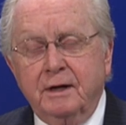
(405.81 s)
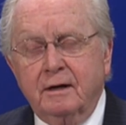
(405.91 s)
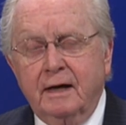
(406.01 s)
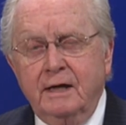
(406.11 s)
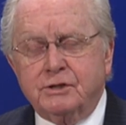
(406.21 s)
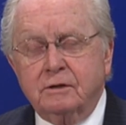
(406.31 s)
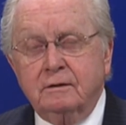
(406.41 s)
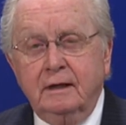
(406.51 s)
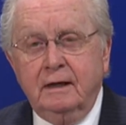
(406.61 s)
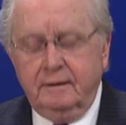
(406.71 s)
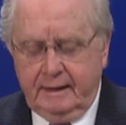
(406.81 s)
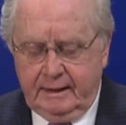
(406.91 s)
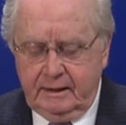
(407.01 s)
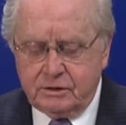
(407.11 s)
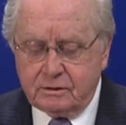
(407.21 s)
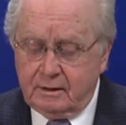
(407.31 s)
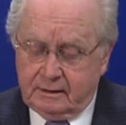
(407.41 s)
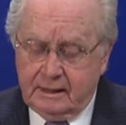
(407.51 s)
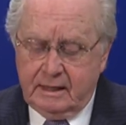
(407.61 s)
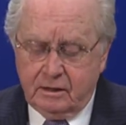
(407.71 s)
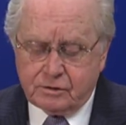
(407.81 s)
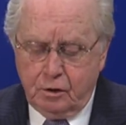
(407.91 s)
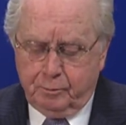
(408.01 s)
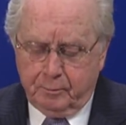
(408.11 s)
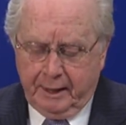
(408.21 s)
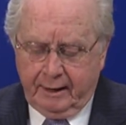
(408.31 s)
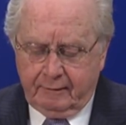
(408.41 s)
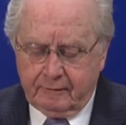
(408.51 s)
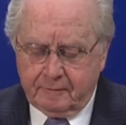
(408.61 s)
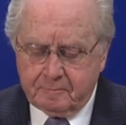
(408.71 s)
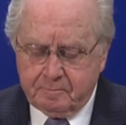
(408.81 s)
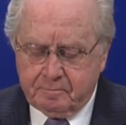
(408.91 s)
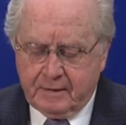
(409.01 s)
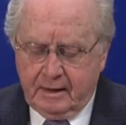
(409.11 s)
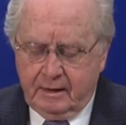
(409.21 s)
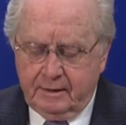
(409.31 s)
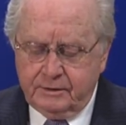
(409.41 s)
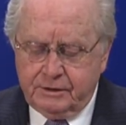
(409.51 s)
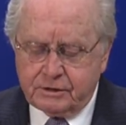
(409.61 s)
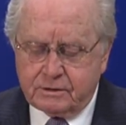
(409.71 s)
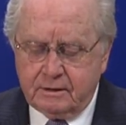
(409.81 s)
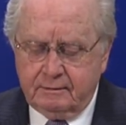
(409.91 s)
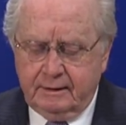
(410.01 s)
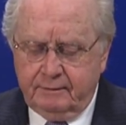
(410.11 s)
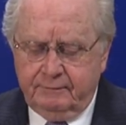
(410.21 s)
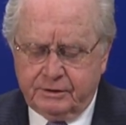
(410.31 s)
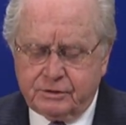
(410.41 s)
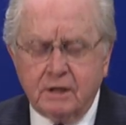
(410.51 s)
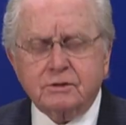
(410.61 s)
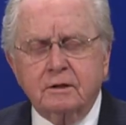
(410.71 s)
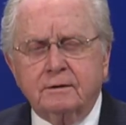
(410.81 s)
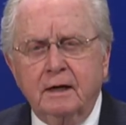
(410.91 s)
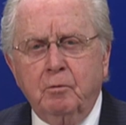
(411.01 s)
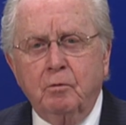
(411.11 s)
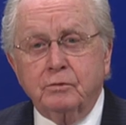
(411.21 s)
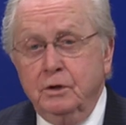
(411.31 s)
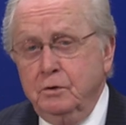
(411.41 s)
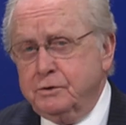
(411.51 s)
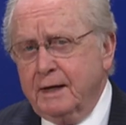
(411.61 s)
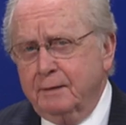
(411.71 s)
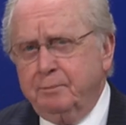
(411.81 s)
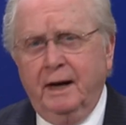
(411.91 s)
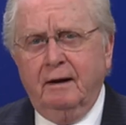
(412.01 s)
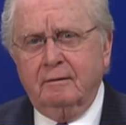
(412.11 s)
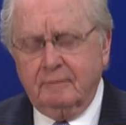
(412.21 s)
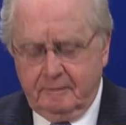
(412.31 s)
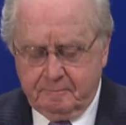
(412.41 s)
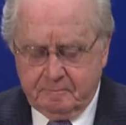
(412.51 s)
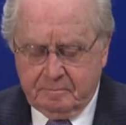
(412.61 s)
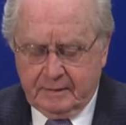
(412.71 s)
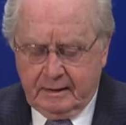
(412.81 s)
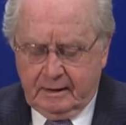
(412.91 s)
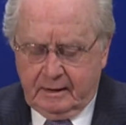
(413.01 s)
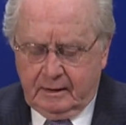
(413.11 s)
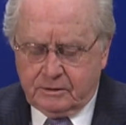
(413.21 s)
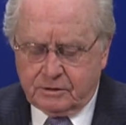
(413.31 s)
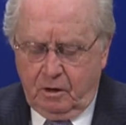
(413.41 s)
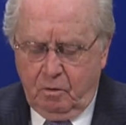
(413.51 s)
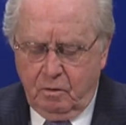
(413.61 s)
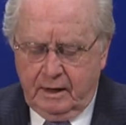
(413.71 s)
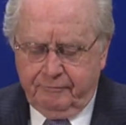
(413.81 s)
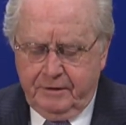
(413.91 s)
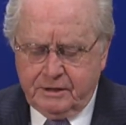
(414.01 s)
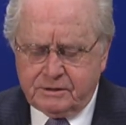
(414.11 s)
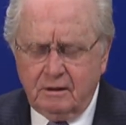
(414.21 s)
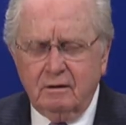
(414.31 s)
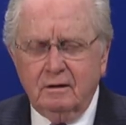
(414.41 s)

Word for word: at a nation that is indeed a superpower. It just, uh, it, it's just that they won't use that power. So if this